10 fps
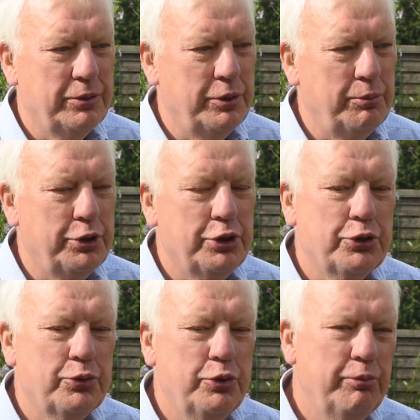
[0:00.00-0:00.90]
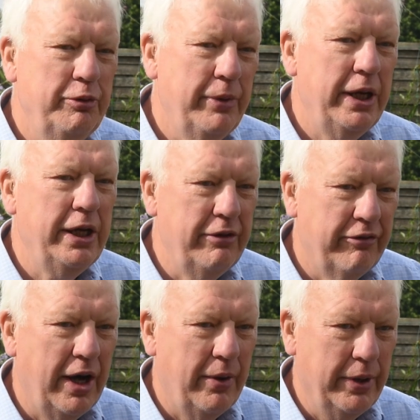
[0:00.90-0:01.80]
that we produce would be many
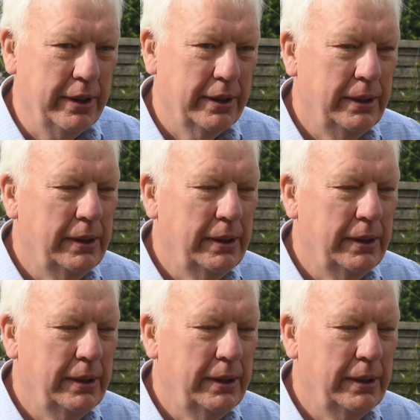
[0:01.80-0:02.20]
and varied.